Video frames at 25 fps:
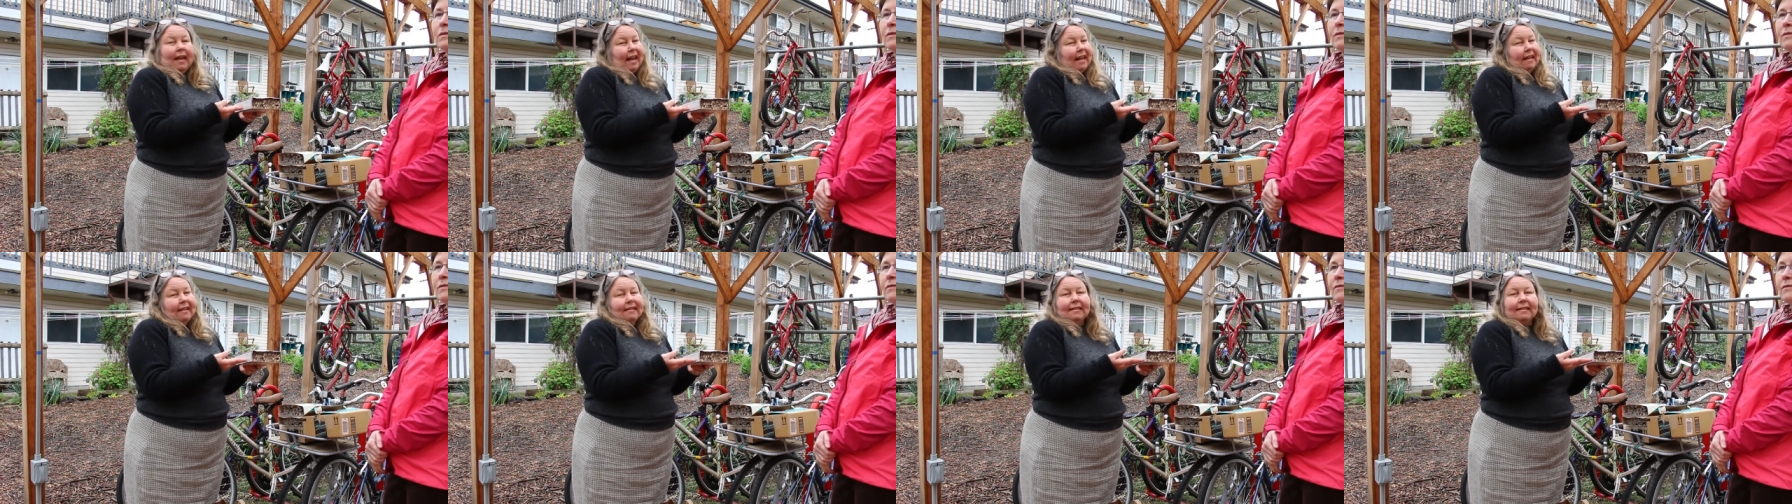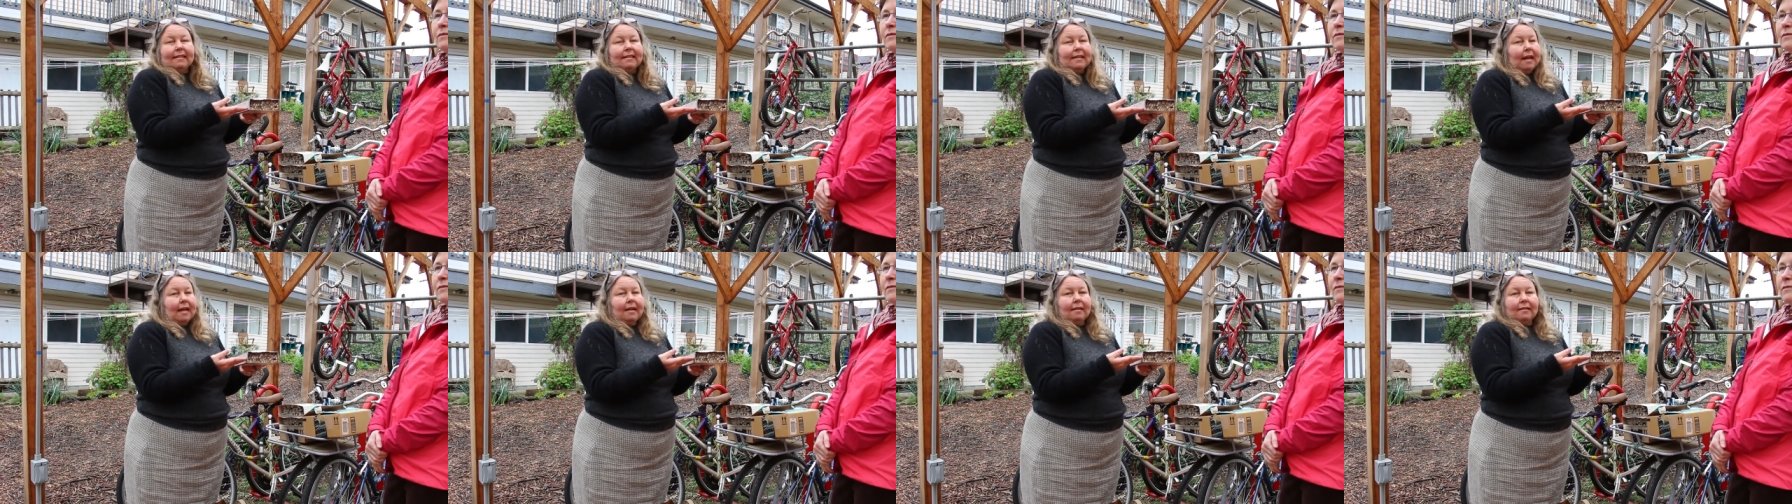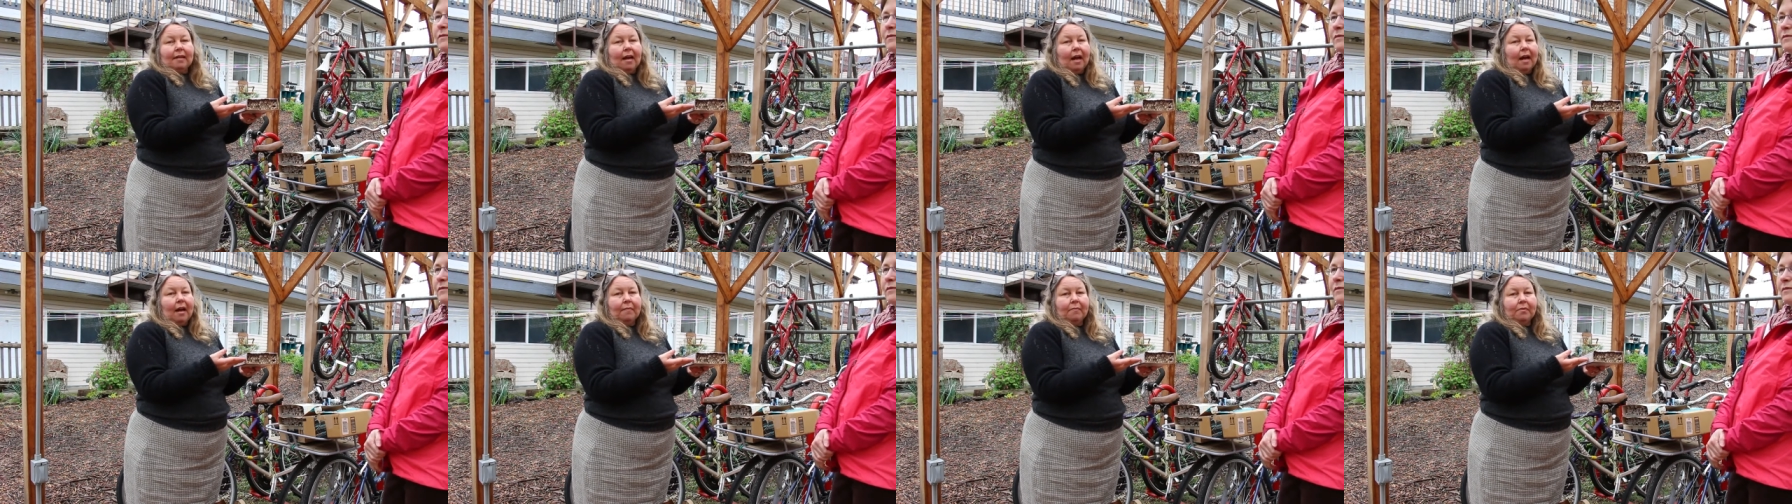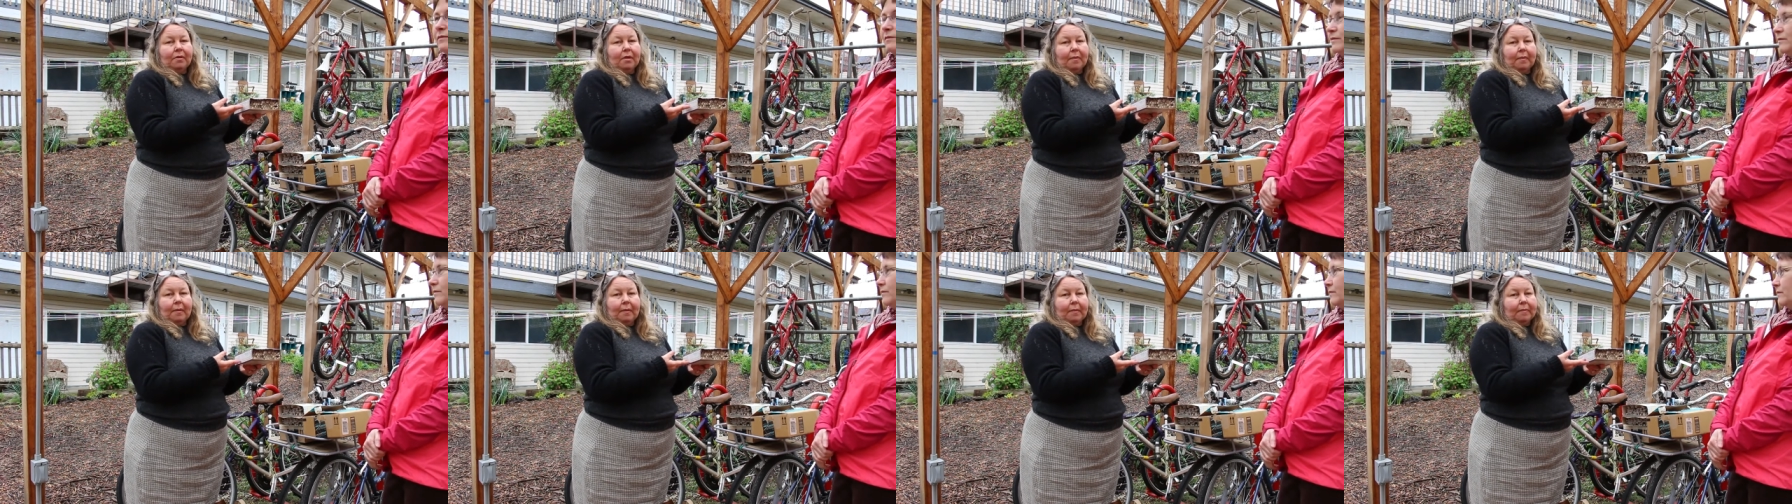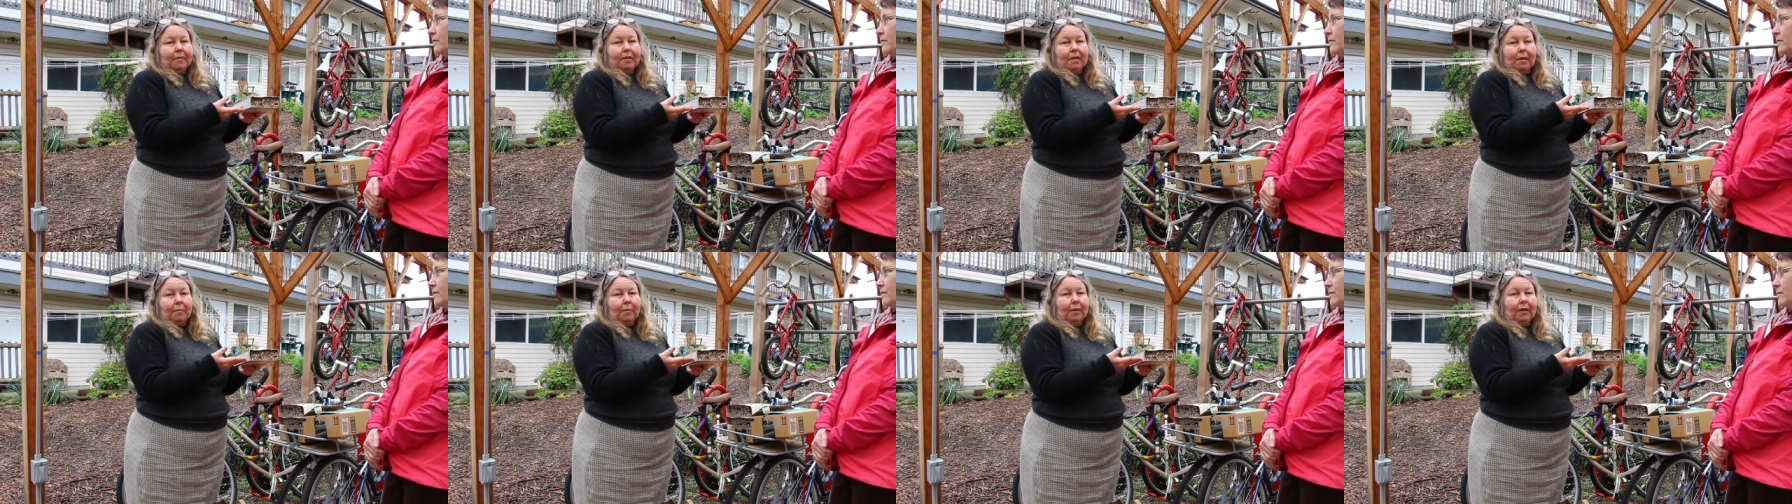8 to 10 times
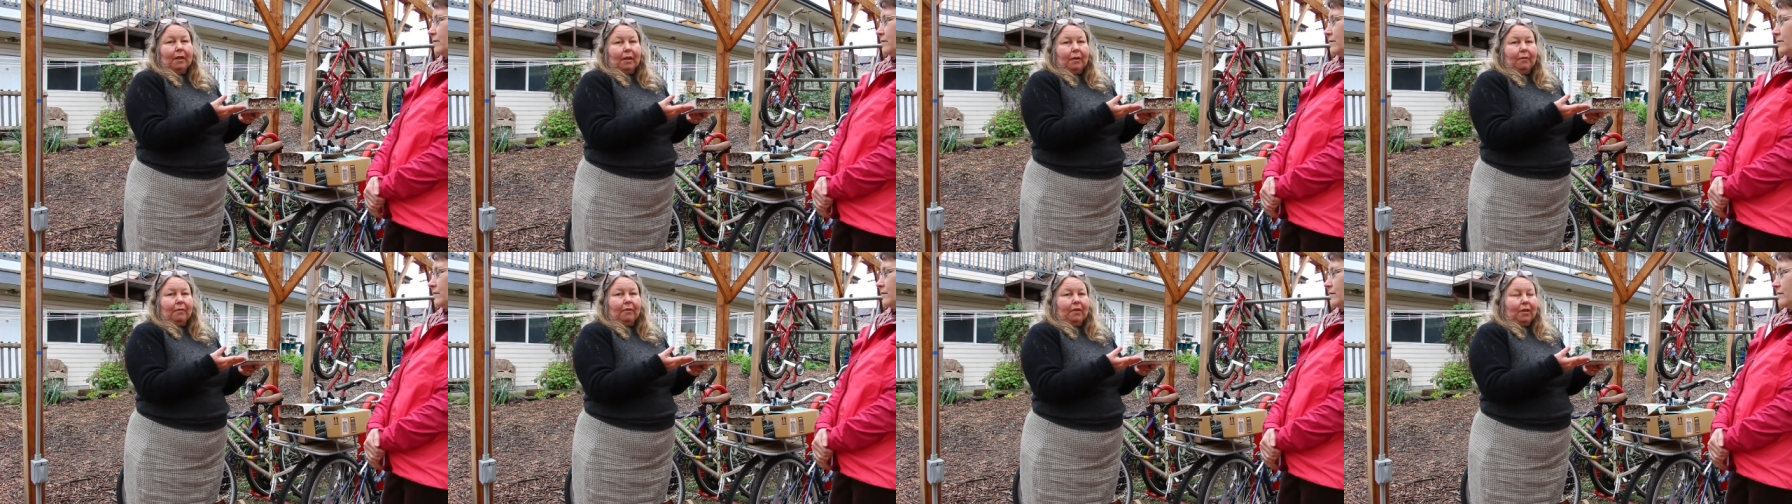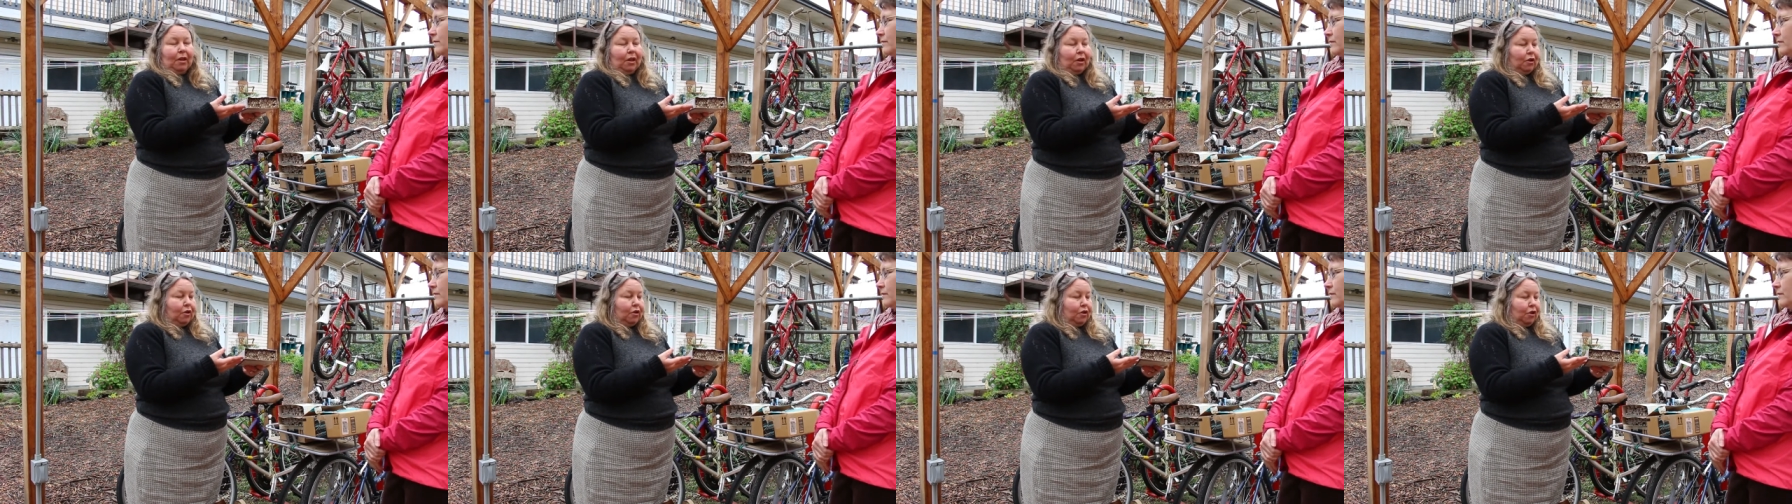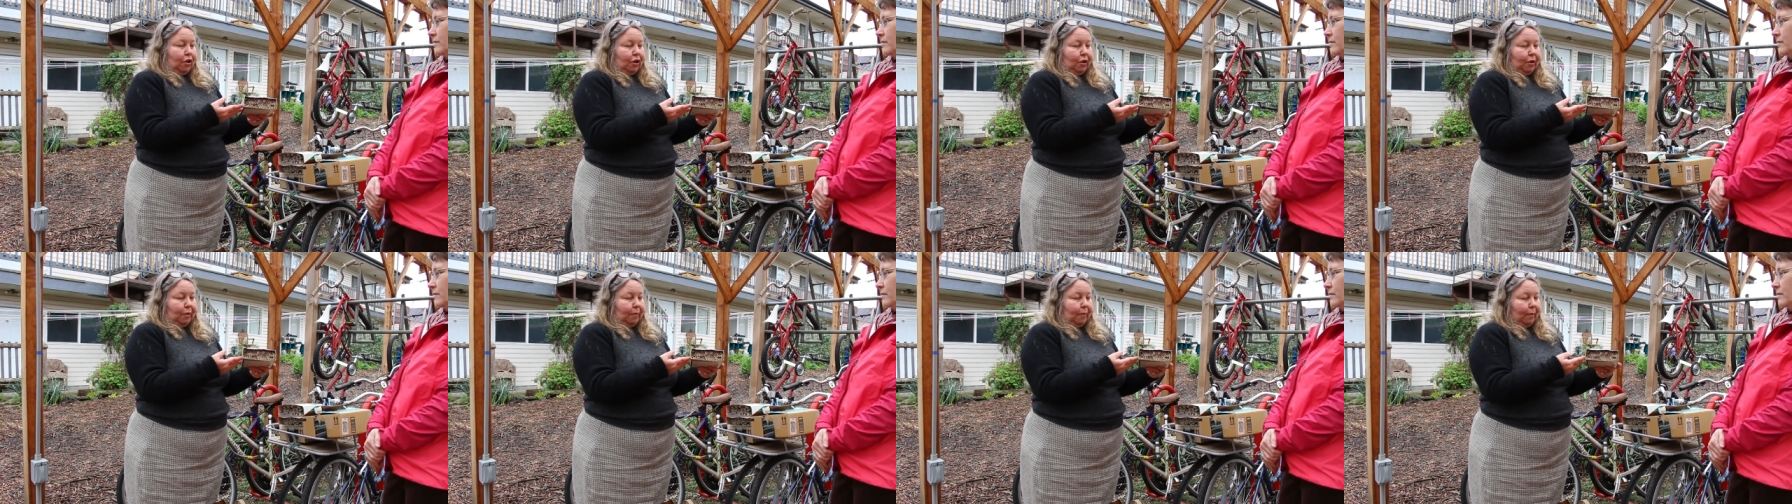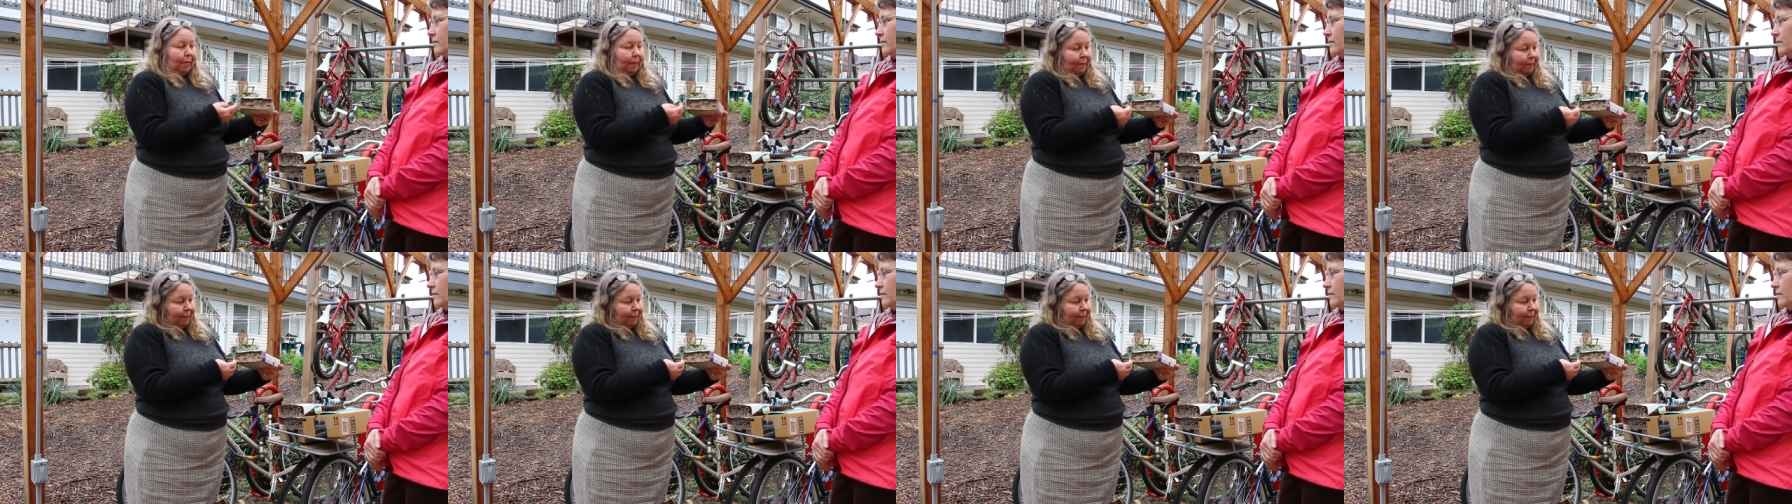typically within a tube.